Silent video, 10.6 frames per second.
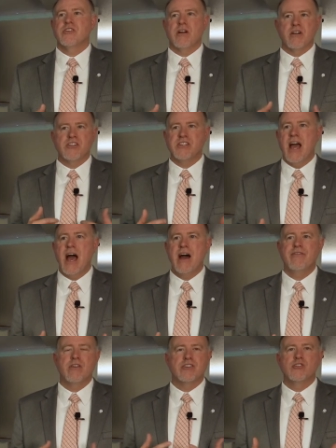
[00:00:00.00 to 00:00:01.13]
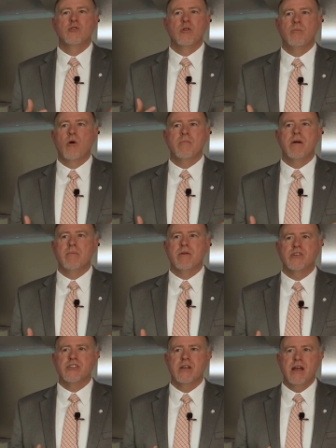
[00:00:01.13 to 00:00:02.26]
and our staff and our school board
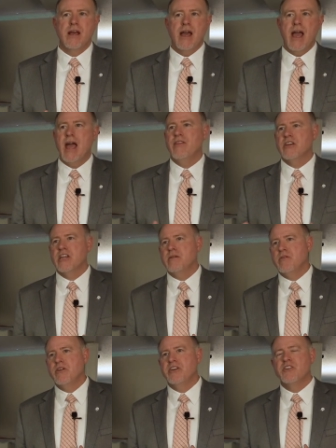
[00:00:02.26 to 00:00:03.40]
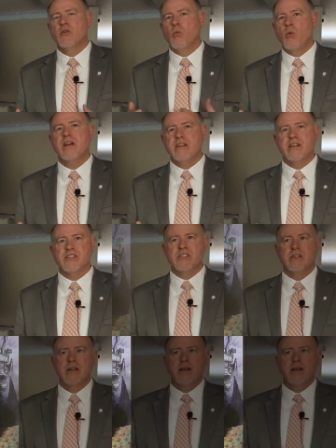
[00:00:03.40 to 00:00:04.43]
members and the community to witness